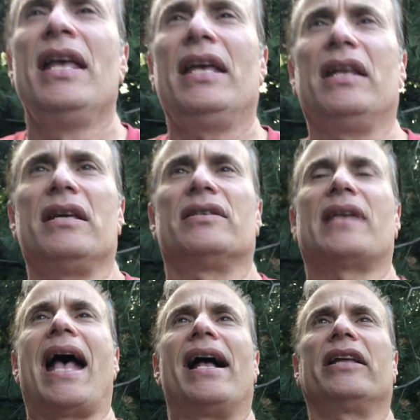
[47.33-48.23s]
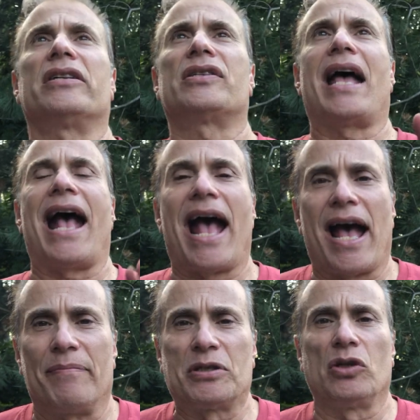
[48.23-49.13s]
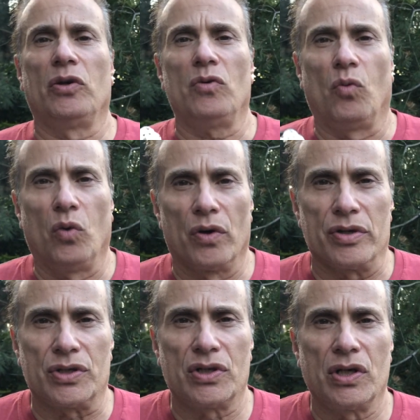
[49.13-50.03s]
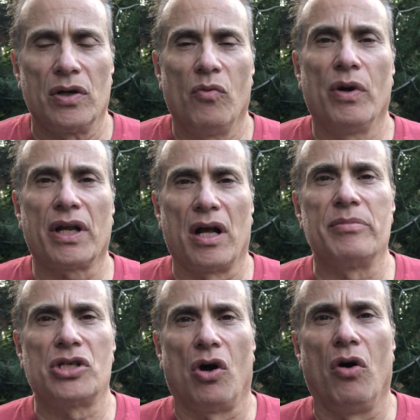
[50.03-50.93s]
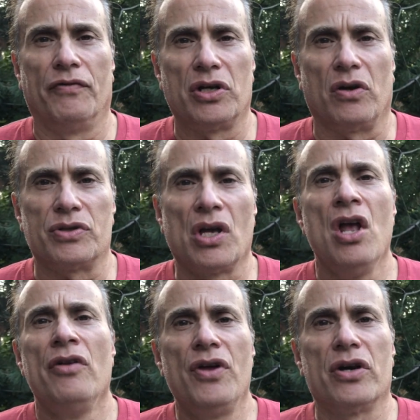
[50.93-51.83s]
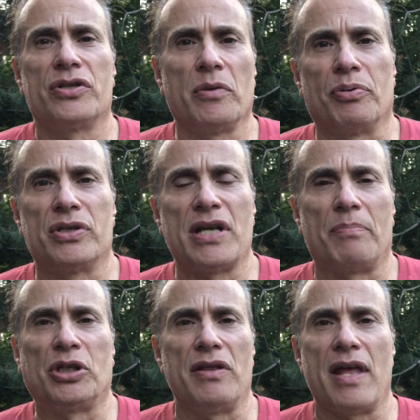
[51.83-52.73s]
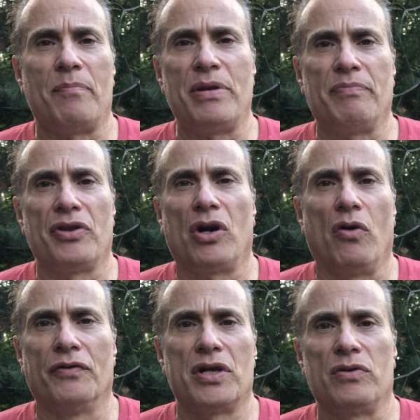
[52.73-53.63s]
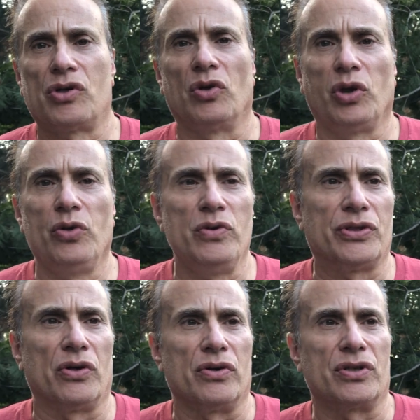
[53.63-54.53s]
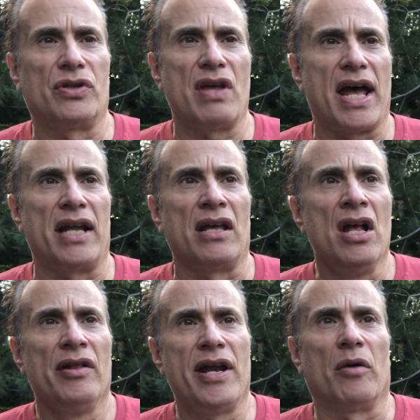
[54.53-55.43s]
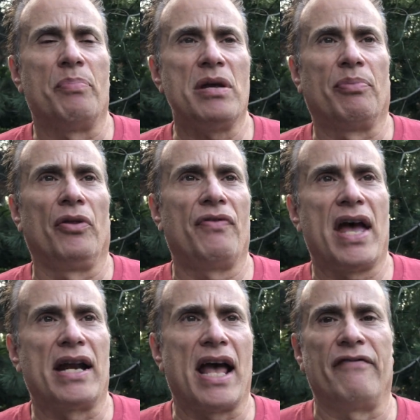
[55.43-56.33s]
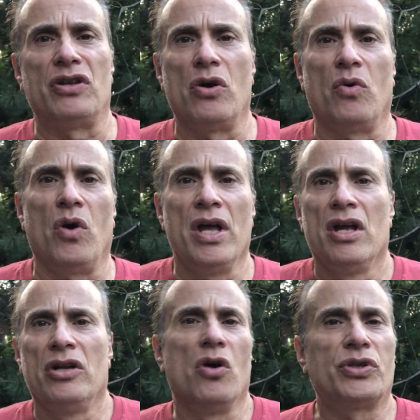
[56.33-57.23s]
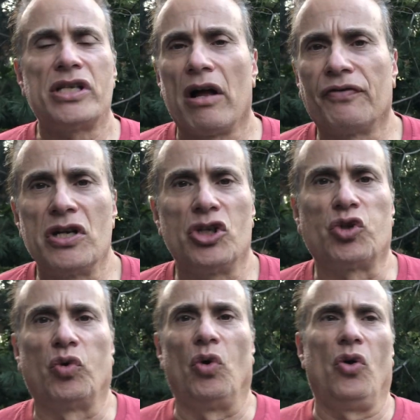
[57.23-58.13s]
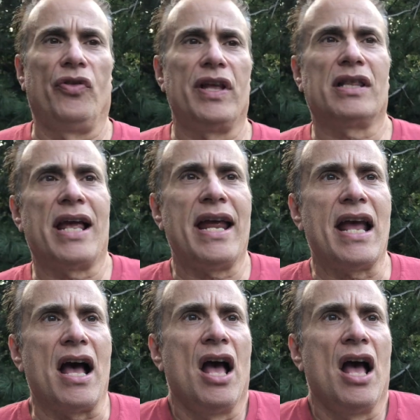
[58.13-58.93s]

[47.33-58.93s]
it is at its absolute worst when it comes to overdose. There's the perception that people that overdose are losers, that they are people that have no self-control, that they